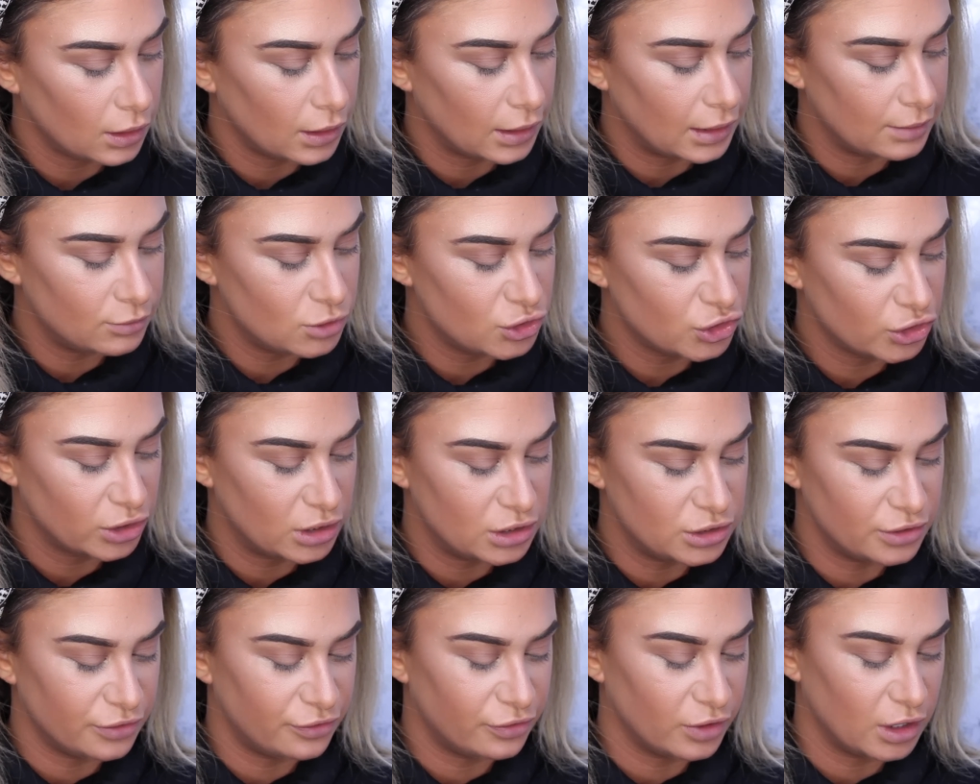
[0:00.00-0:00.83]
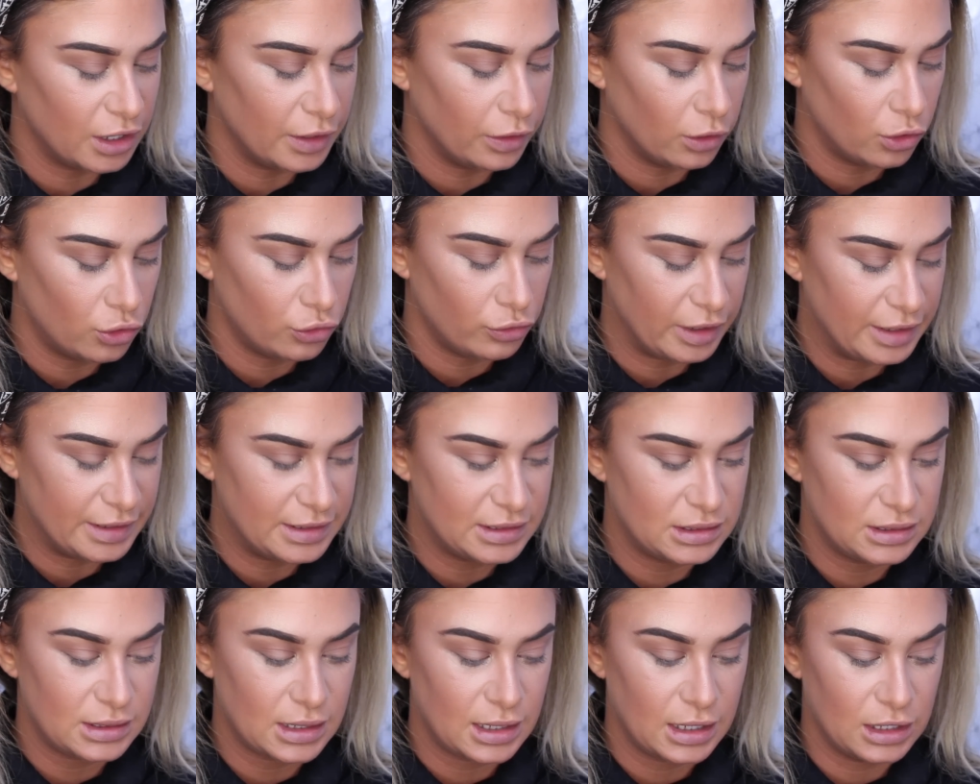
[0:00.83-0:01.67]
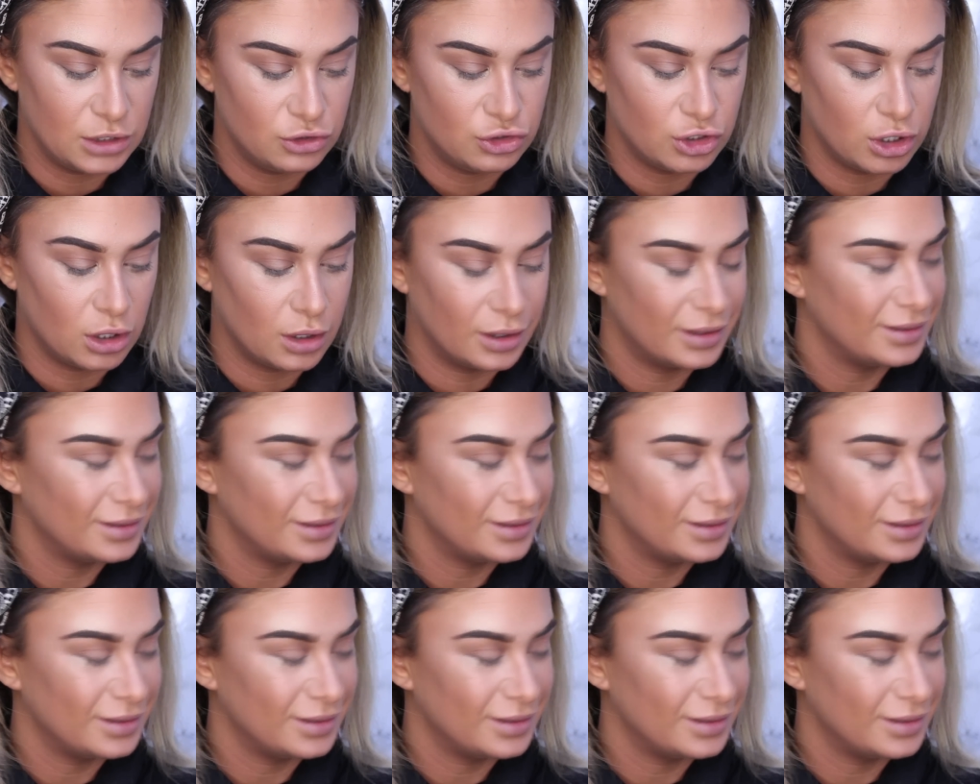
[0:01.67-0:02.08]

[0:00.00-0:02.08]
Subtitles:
And I'm just going to define the crease and